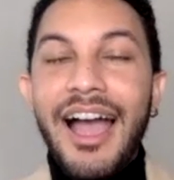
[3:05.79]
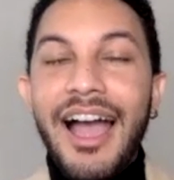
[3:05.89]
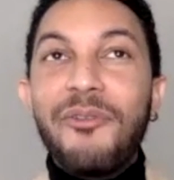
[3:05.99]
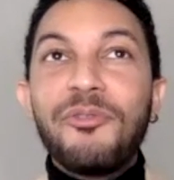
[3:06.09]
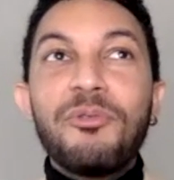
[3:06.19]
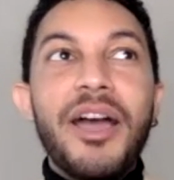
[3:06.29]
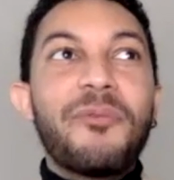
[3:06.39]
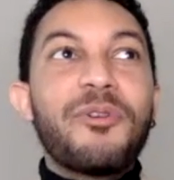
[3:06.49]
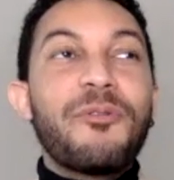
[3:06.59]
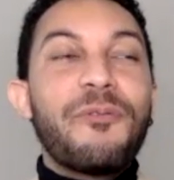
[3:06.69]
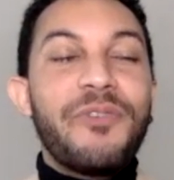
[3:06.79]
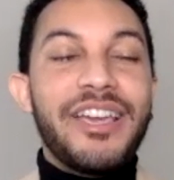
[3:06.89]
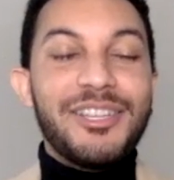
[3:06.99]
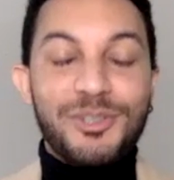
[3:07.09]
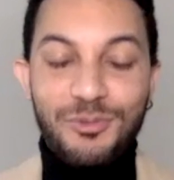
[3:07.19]
Have you ever
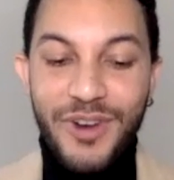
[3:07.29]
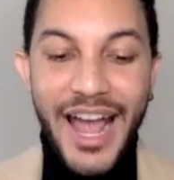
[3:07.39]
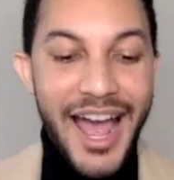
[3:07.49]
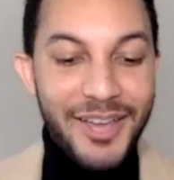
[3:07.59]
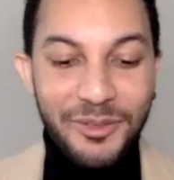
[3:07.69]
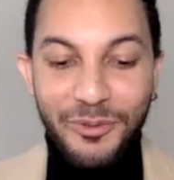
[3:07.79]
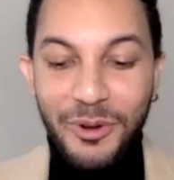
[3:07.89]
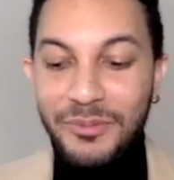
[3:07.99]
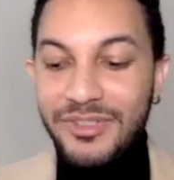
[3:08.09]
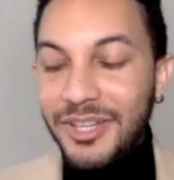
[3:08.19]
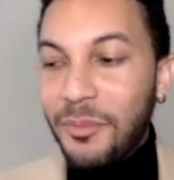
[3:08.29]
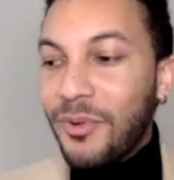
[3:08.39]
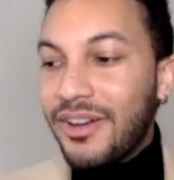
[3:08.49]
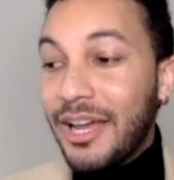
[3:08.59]
faced wrath from someone?